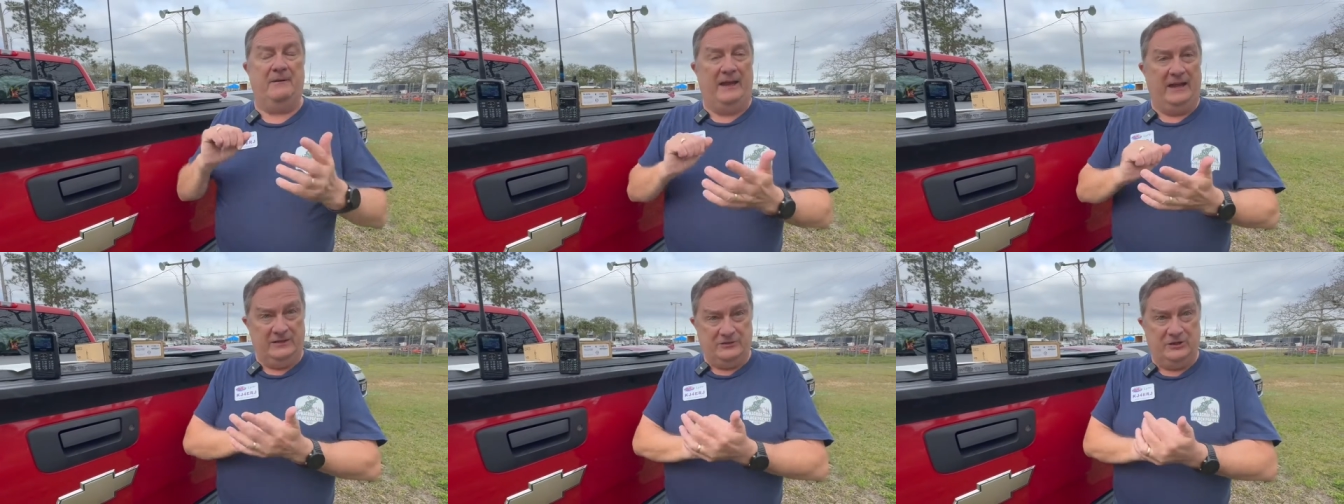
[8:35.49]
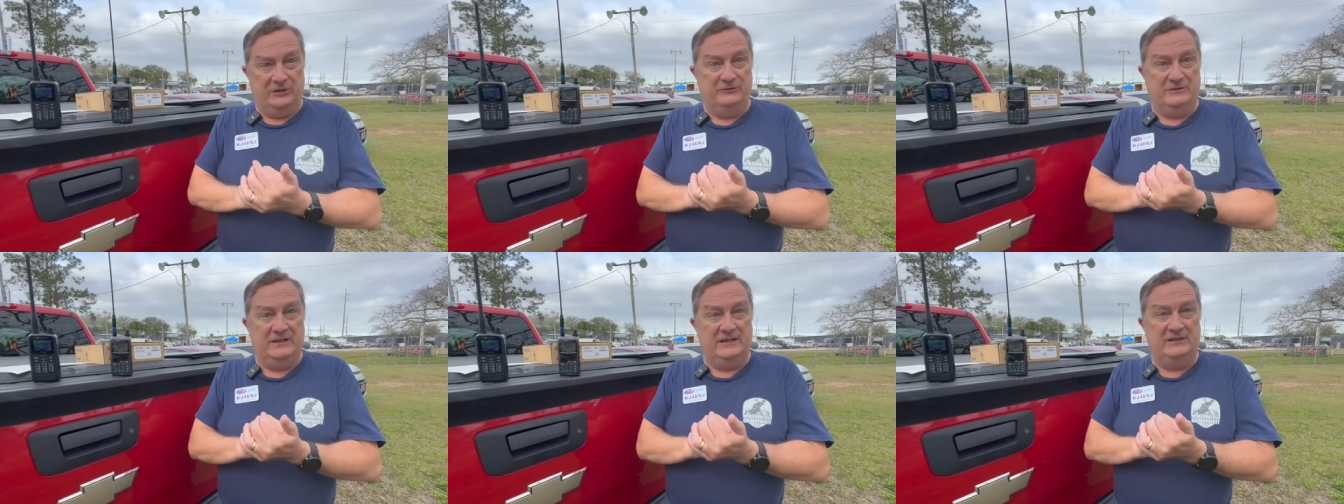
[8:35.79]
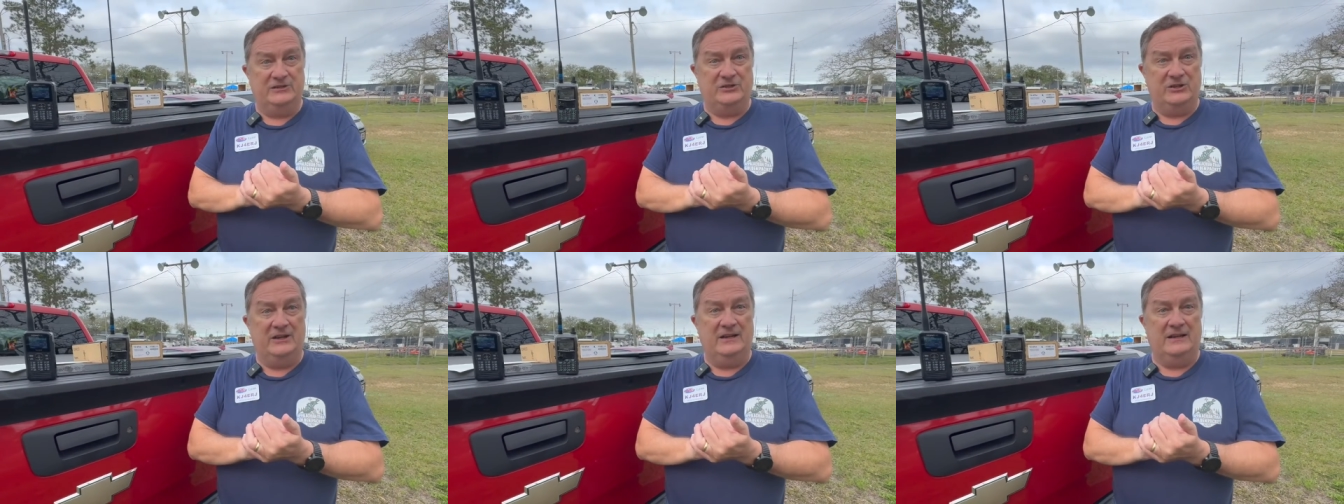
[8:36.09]

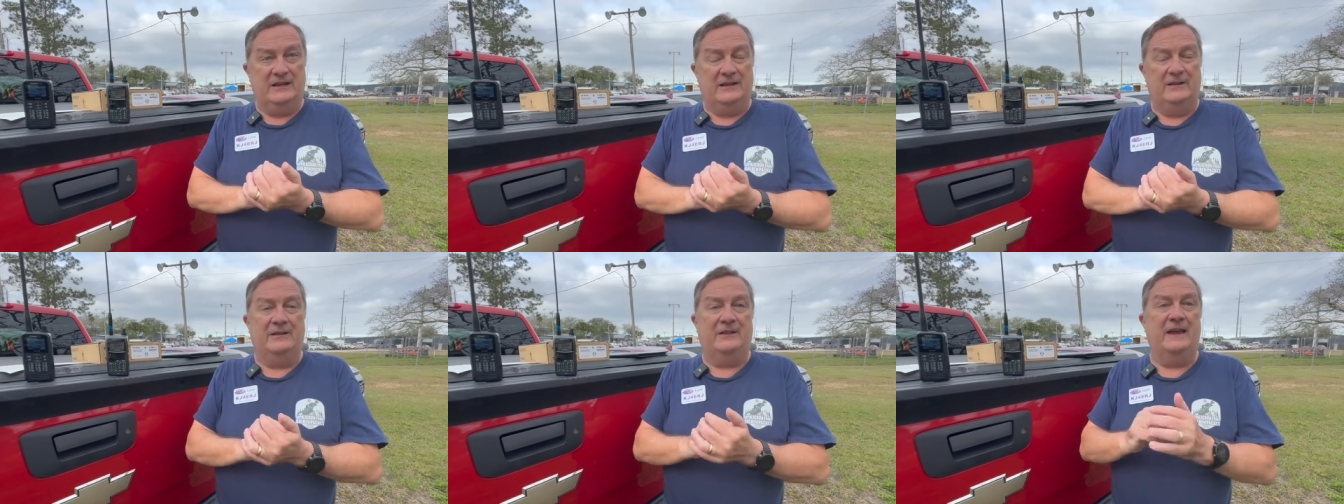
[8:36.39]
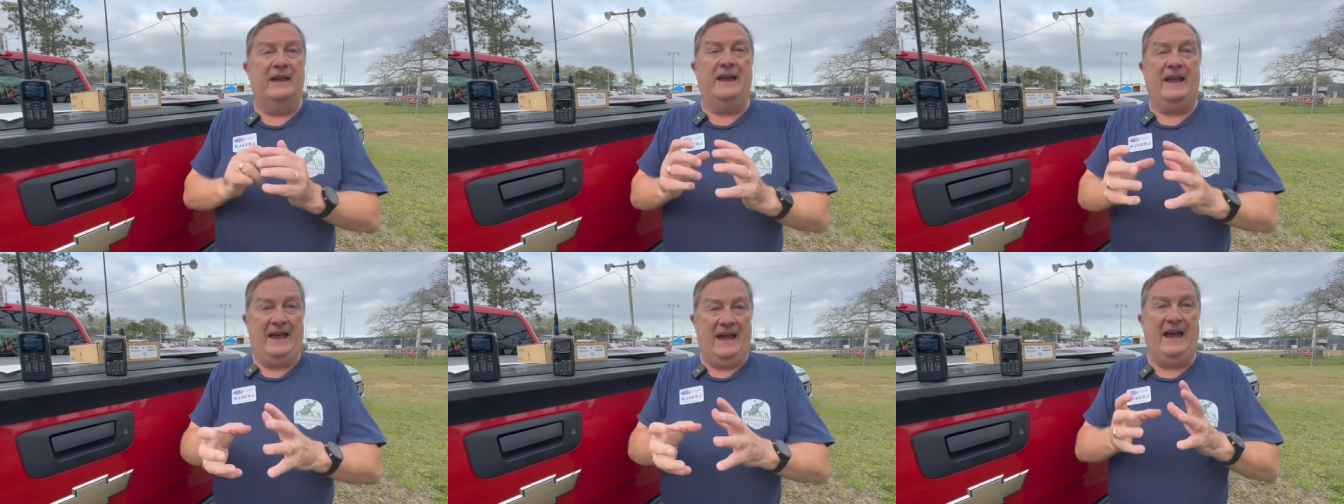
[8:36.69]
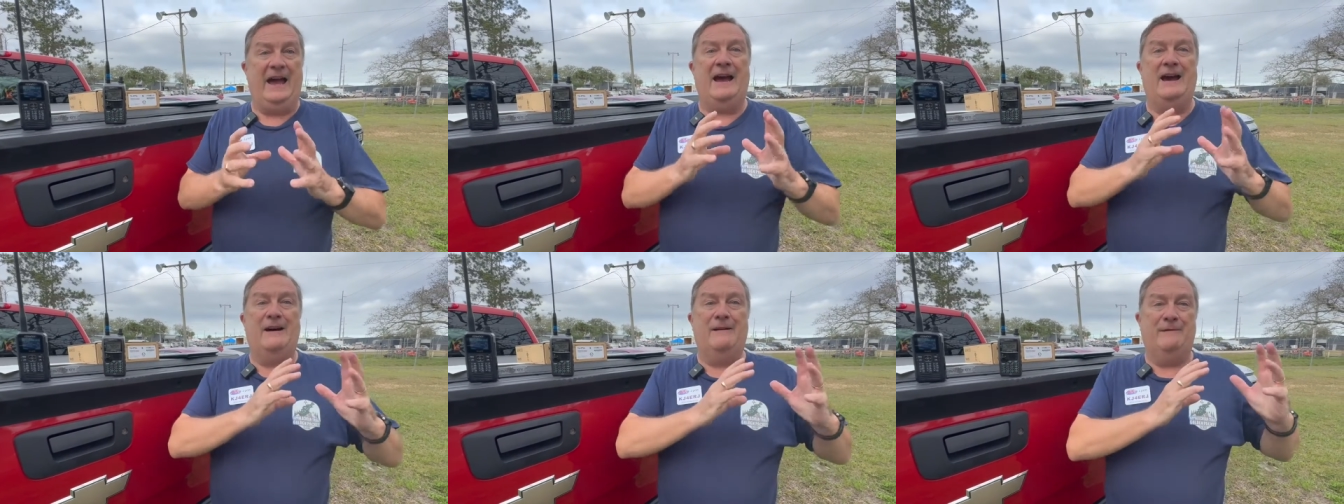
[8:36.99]
HOTG, they
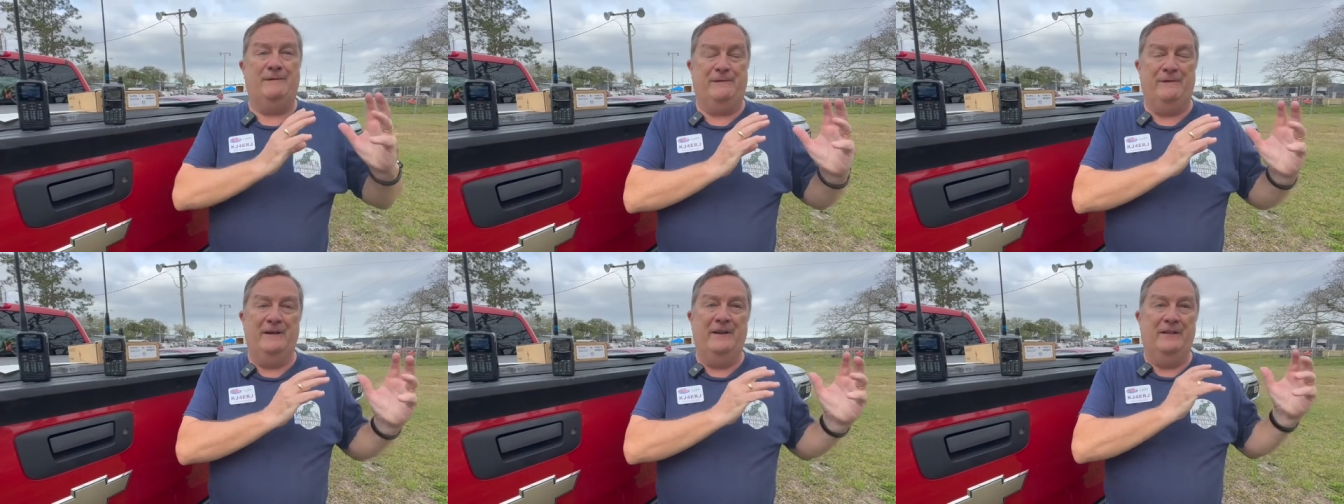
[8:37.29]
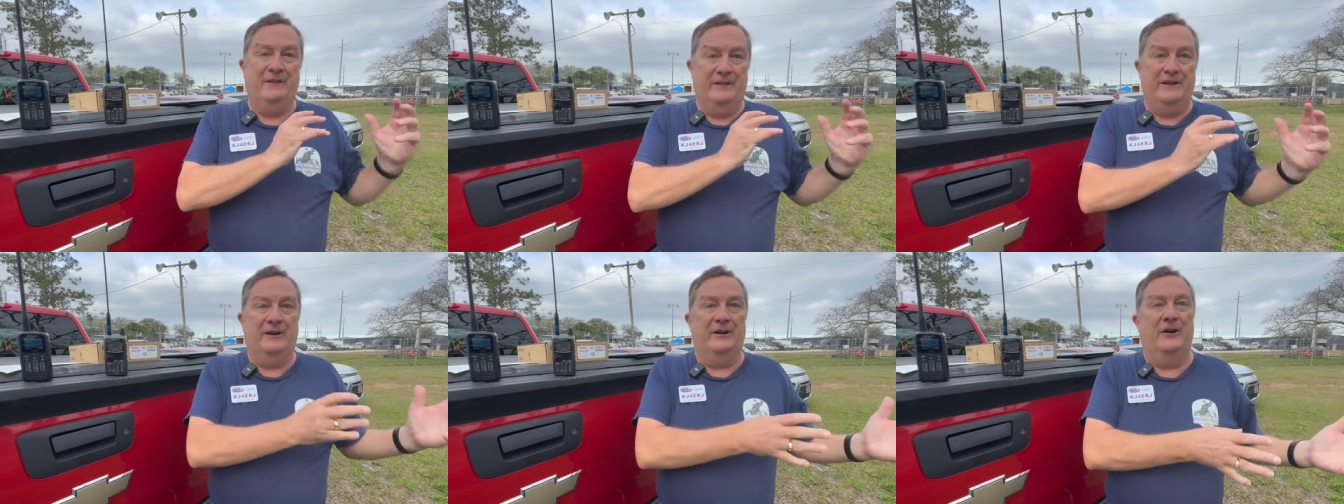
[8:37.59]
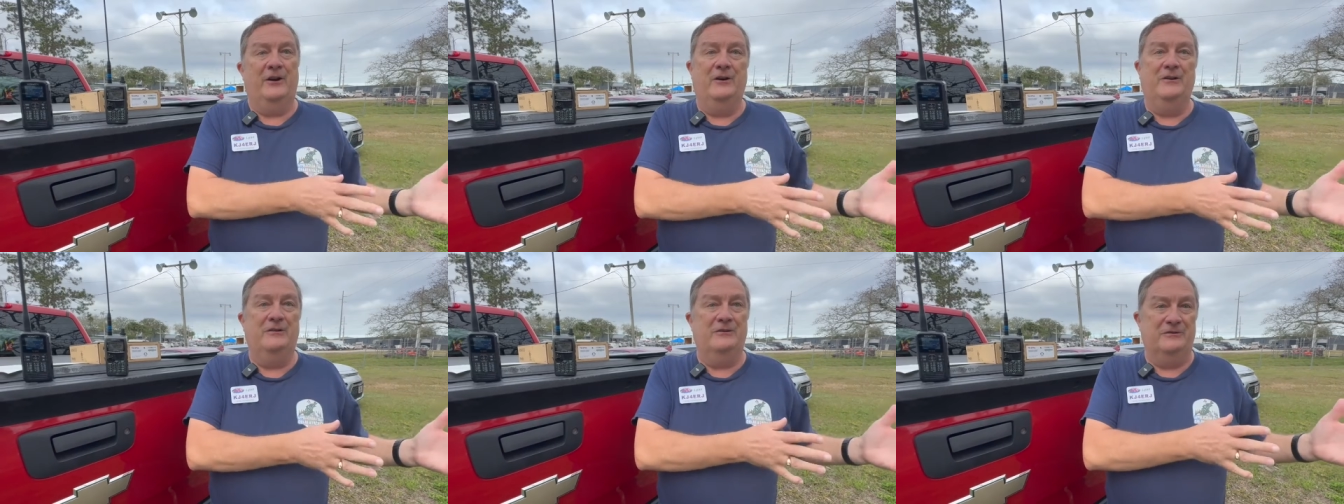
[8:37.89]
have their
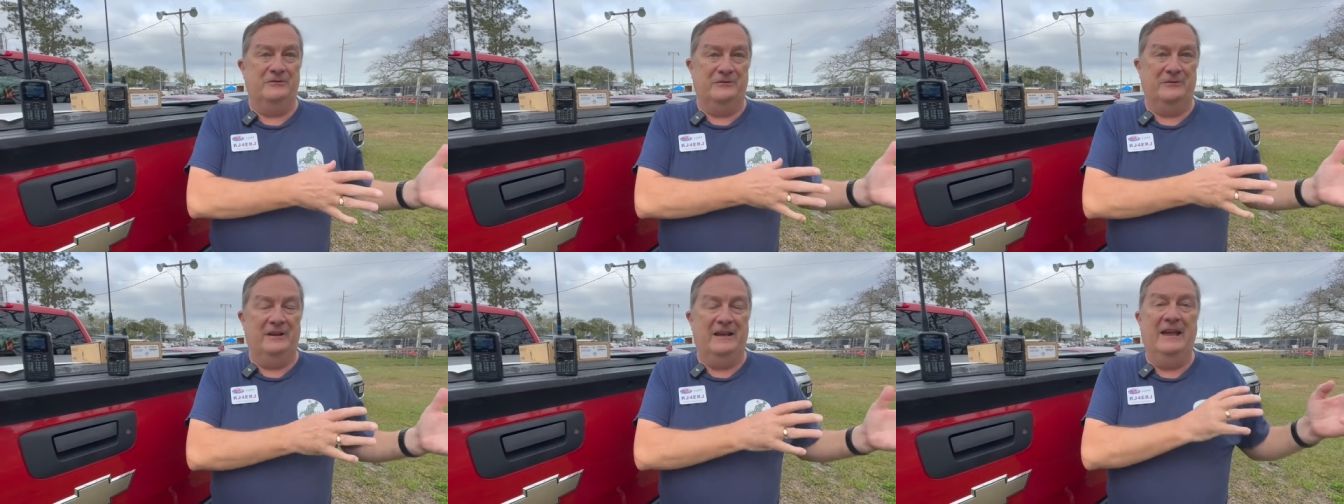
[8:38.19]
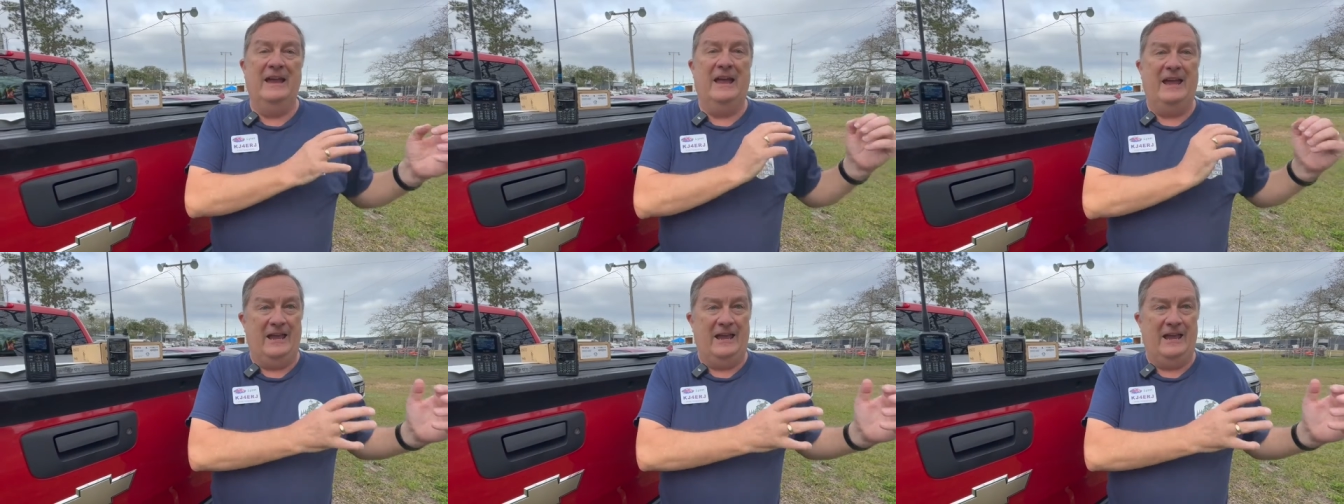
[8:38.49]
own